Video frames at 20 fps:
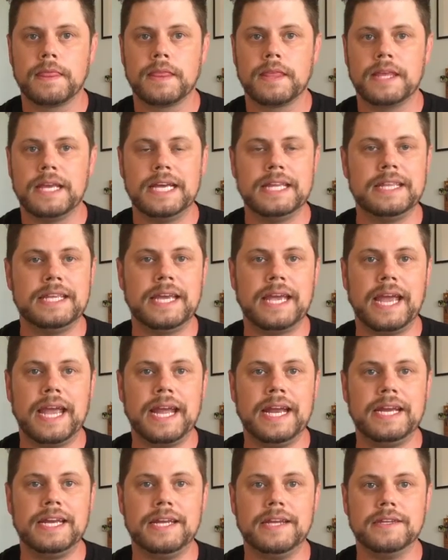In the
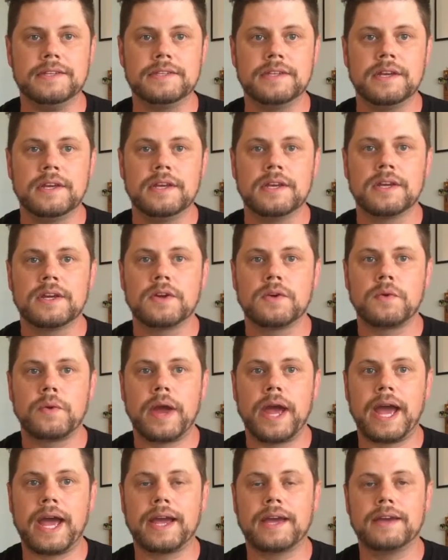80s,
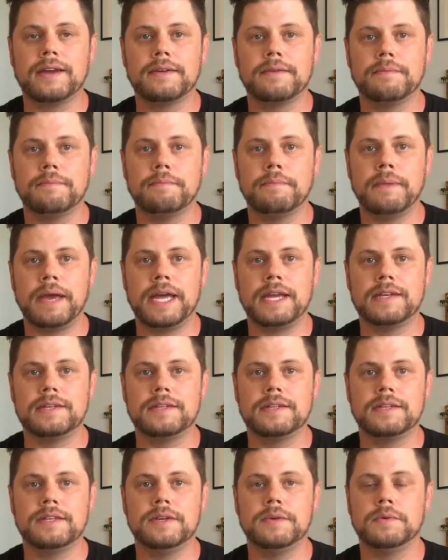crack
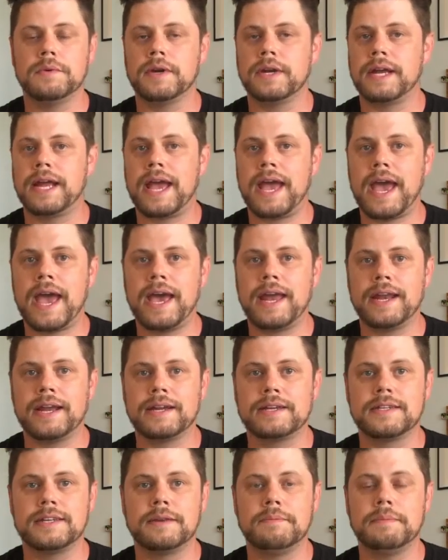meant you were an
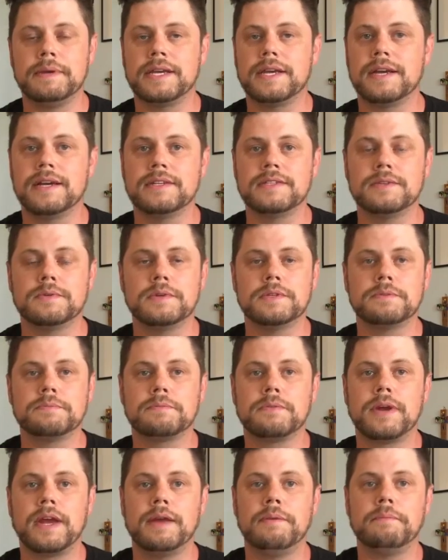addict, and because it was
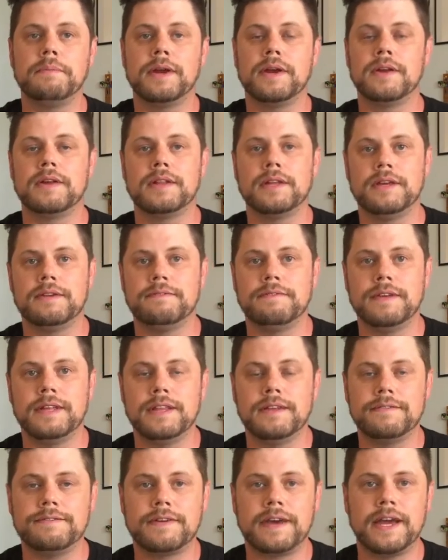primarily
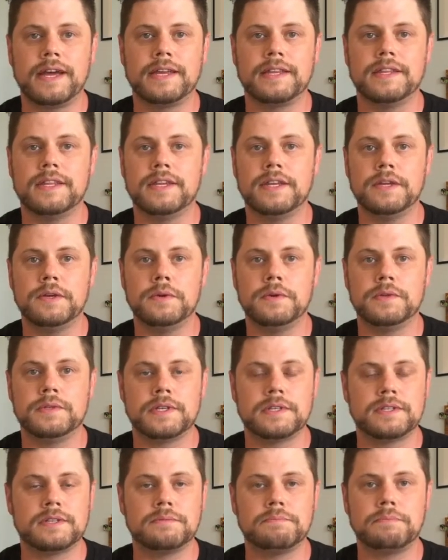vilified in the news
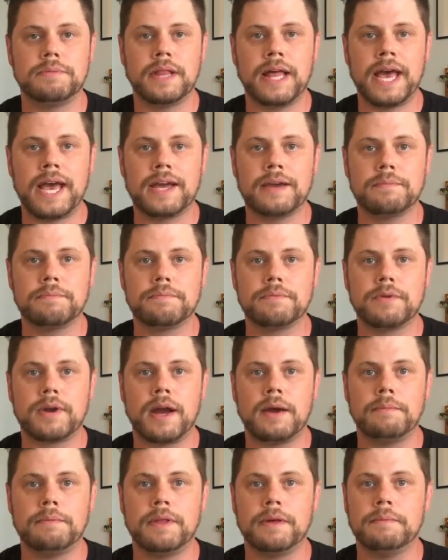as a black
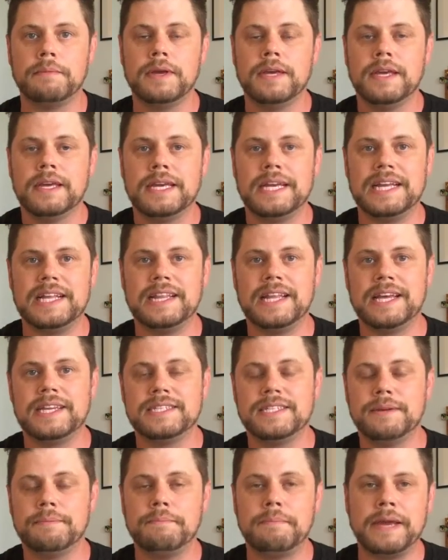problem, it led
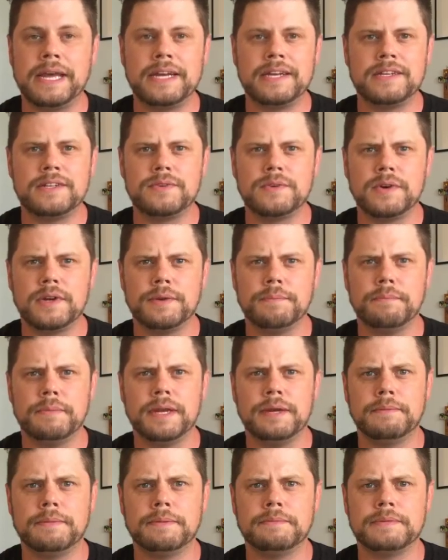to mandatory
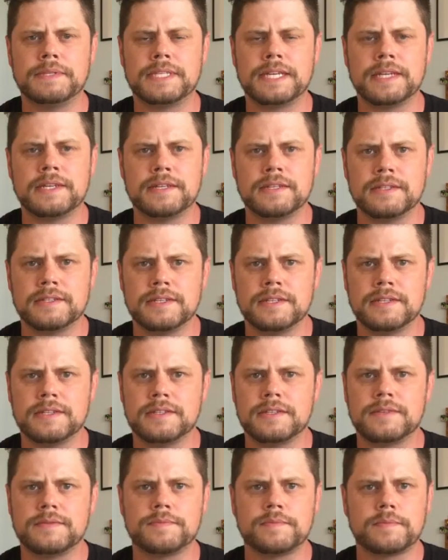minimum
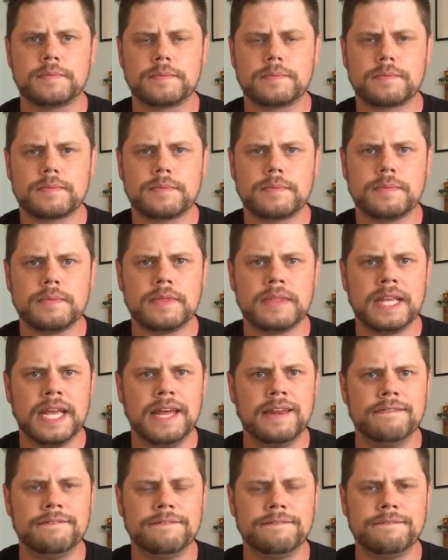sentences
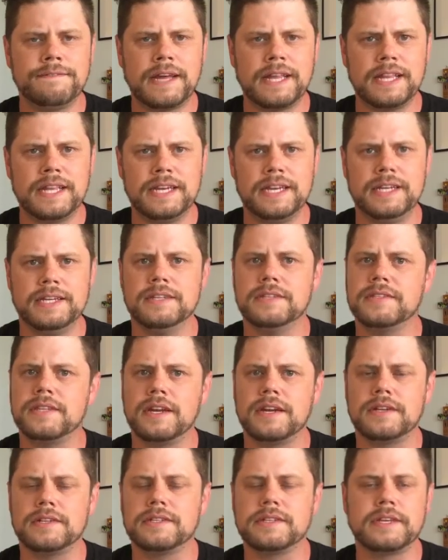and felonies that
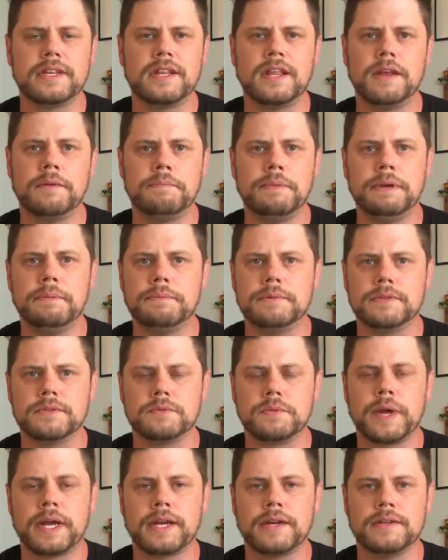are still on people's
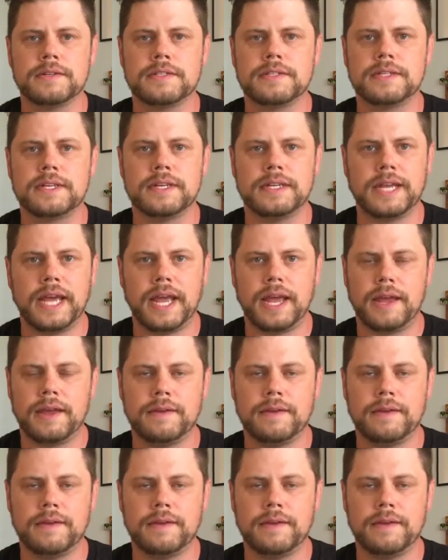records today.